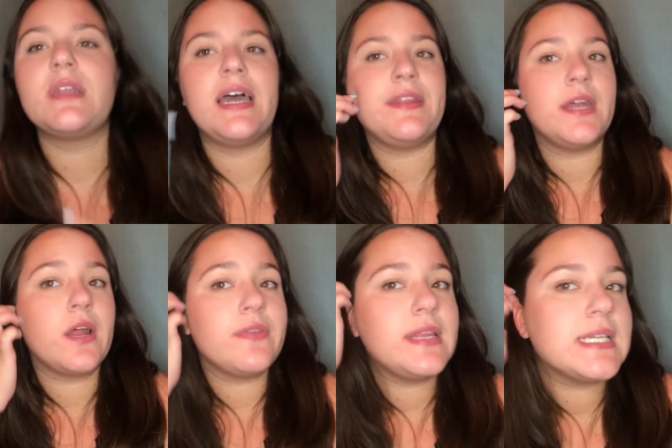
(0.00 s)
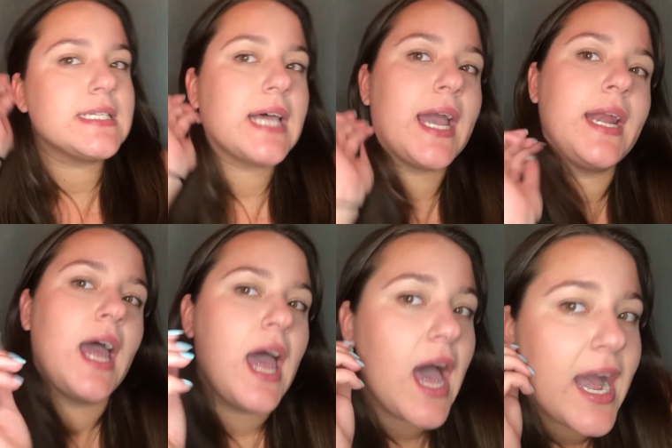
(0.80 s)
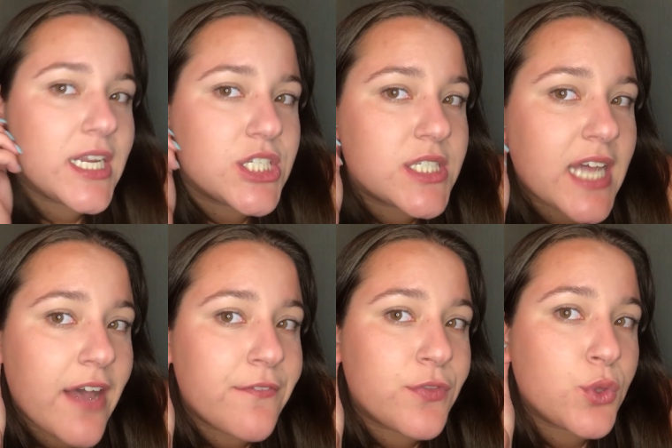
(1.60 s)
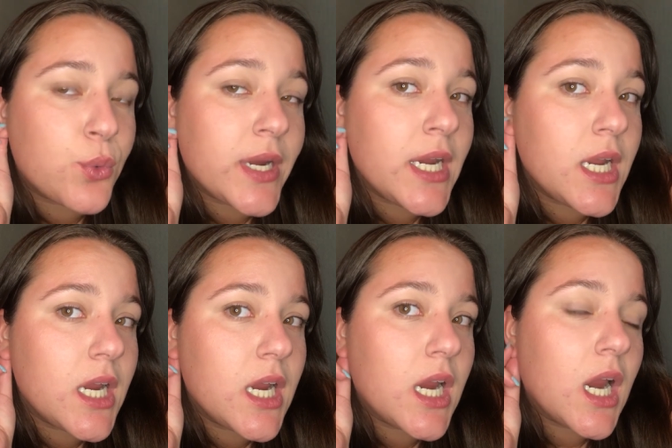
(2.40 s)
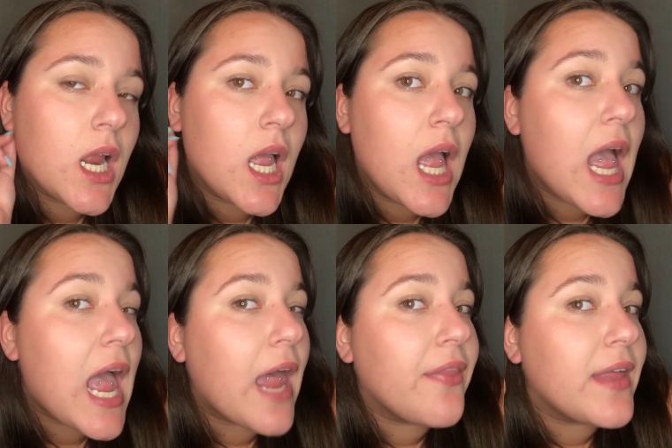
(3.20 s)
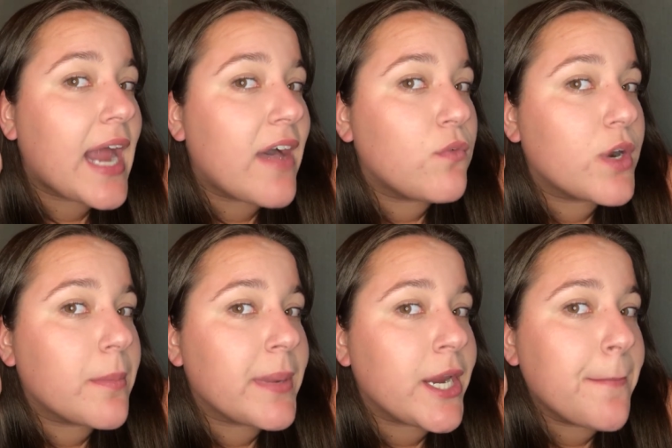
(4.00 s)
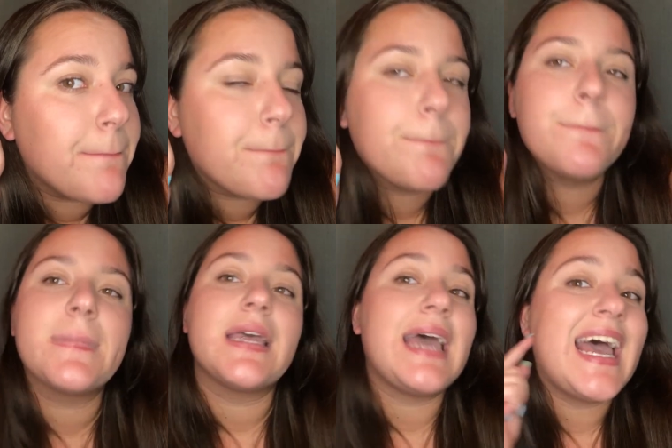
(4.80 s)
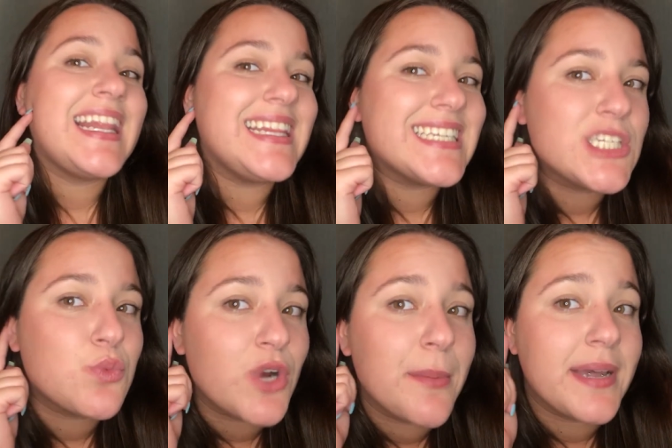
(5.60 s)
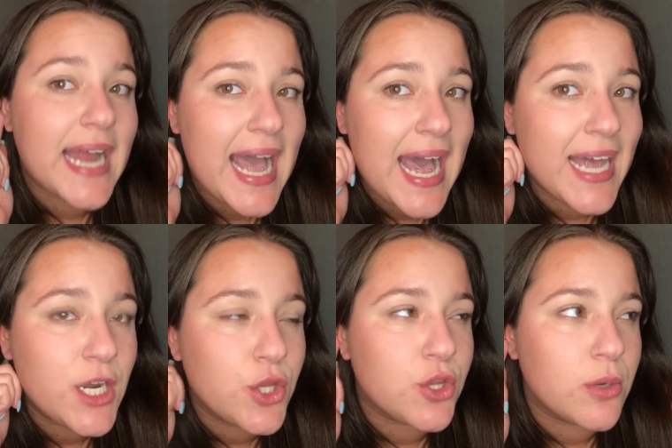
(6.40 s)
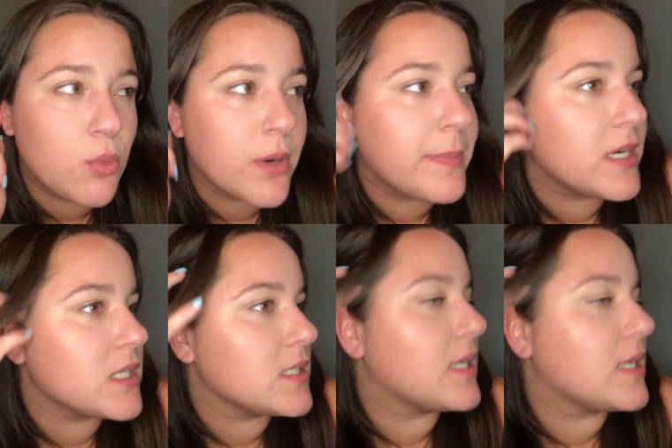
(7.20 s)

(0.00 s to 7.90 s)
And then on this side, I just have three, and then I have one up here, and this is where I'm gonna add the more piercings.